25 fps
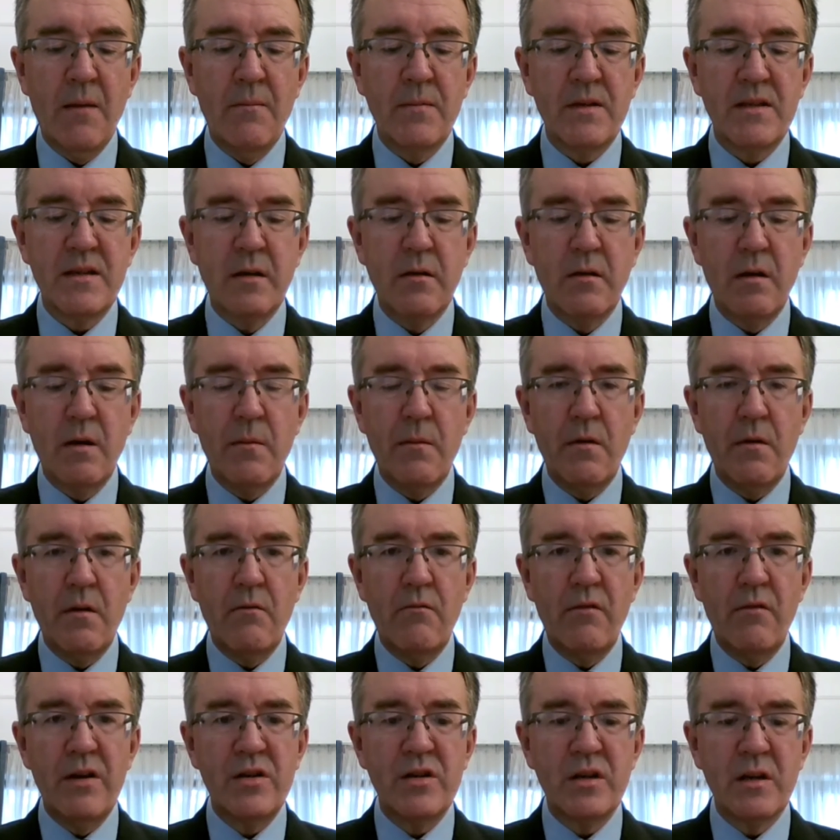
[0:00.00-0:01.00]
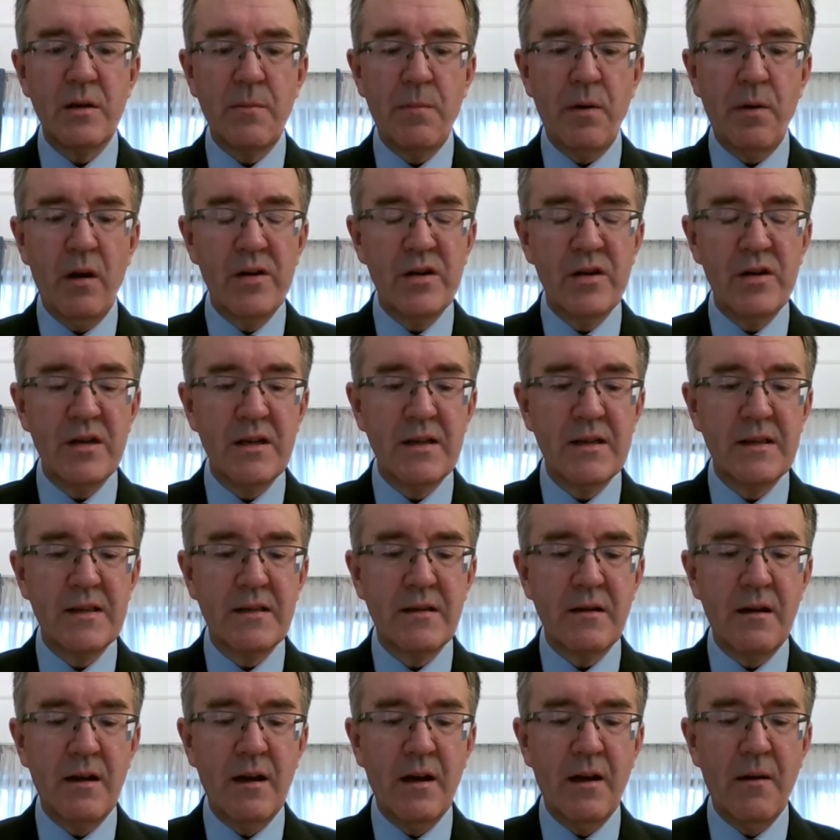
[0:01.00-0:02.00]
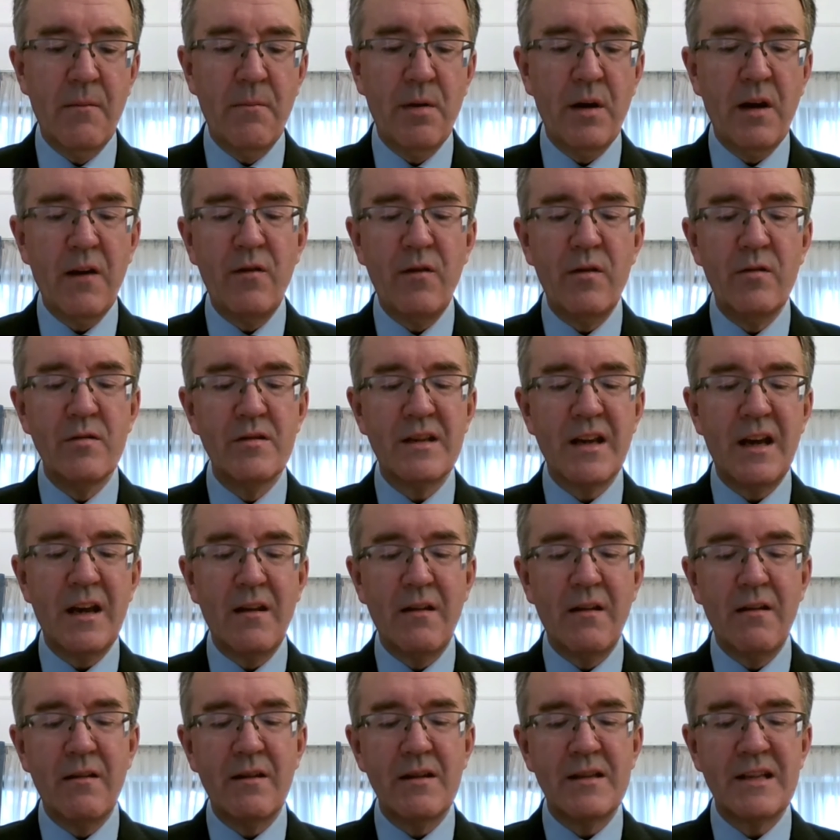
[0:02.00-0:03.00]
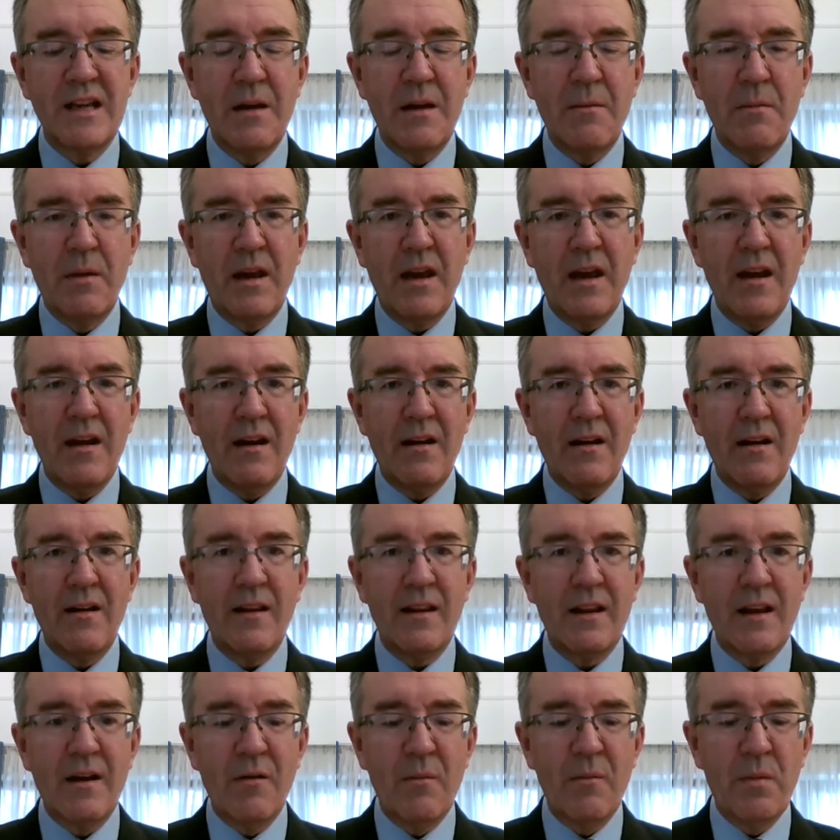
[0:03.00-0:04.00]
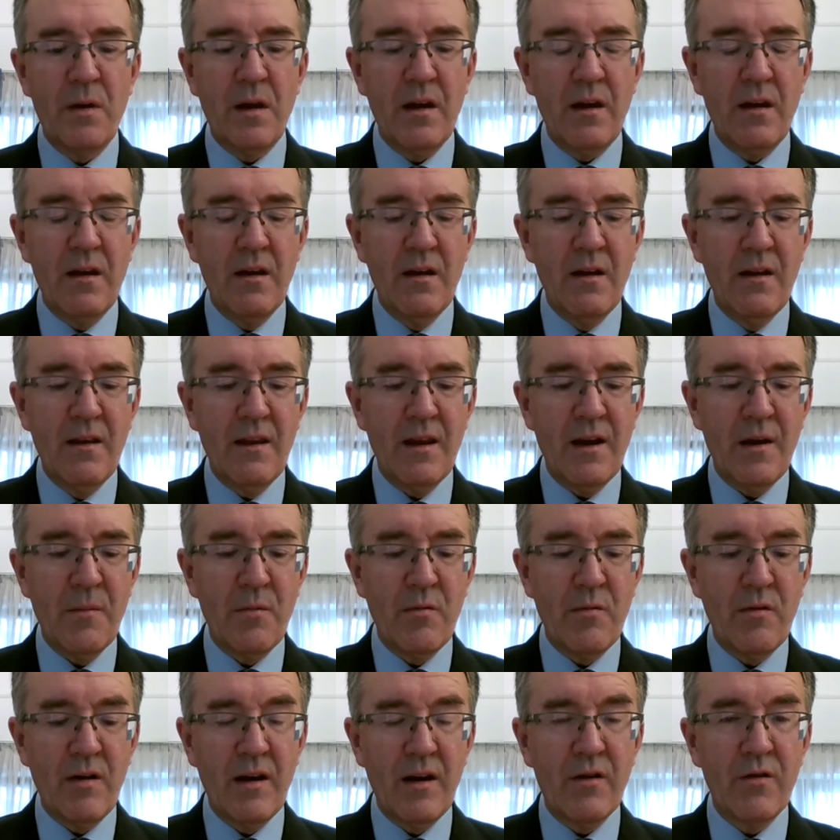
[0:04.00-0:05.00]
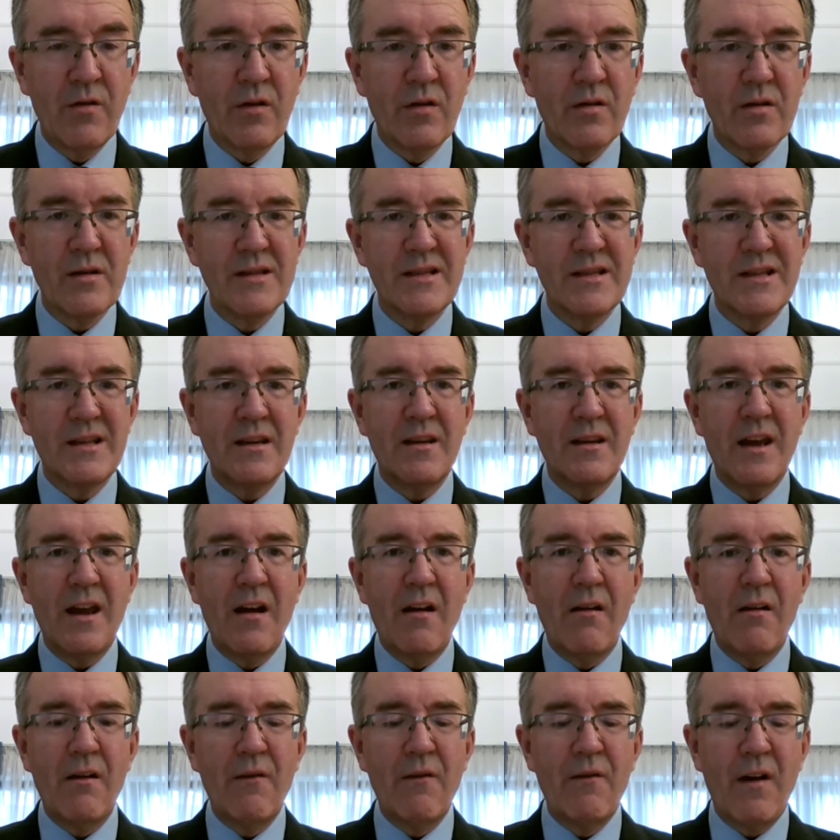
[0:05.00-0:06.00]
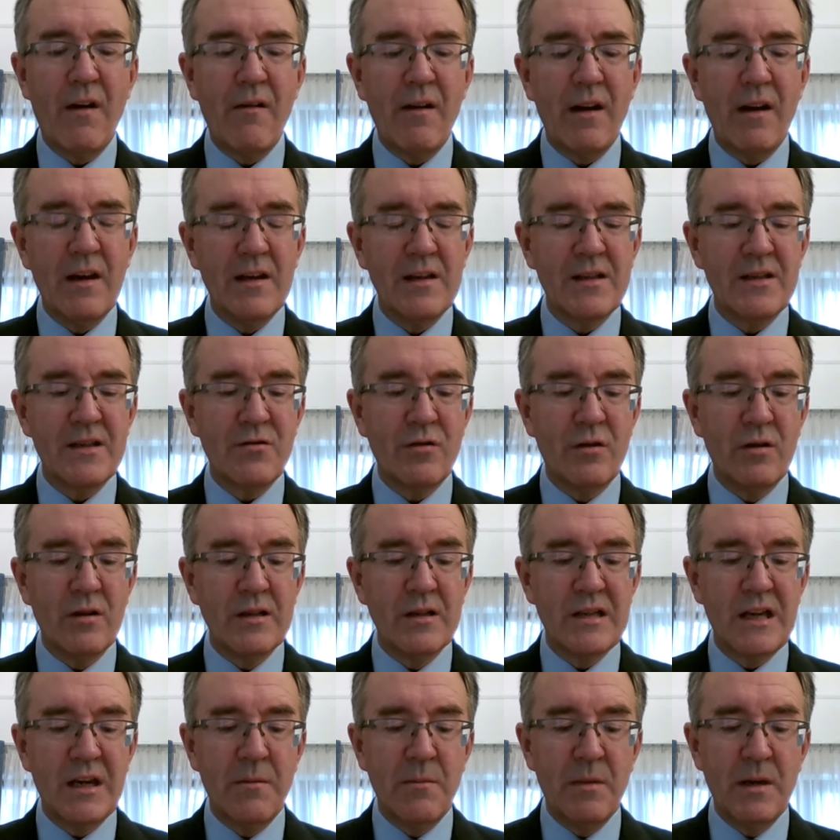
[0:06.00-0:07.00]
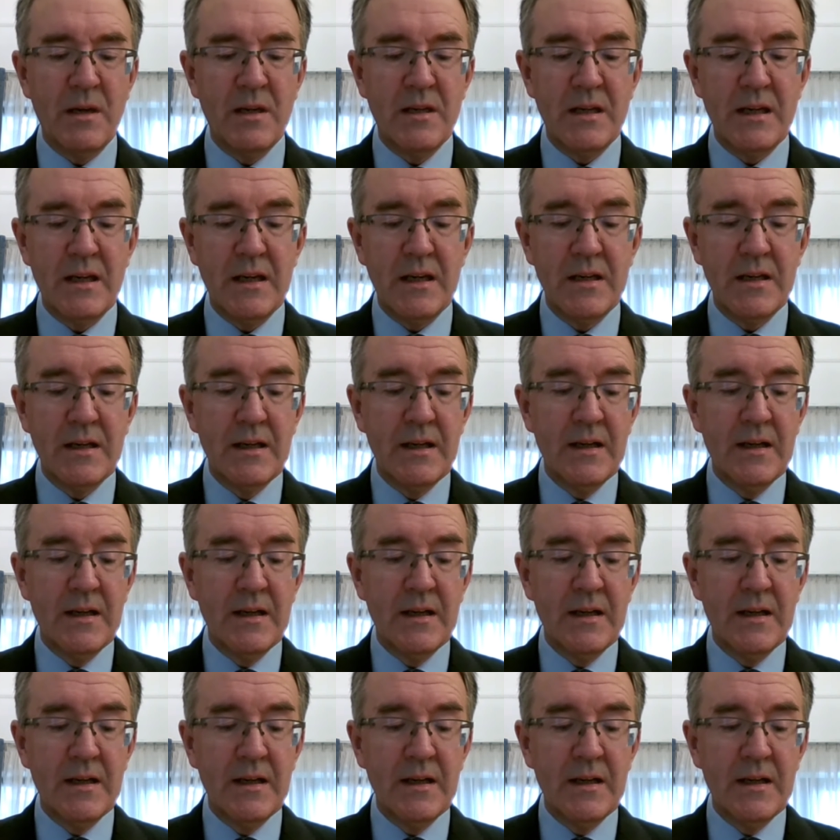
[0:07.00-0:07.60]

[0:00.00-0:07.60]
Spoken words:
So Richard, apologies, but if you say the same again, I think that would be really good, because they are a very strong team indeed.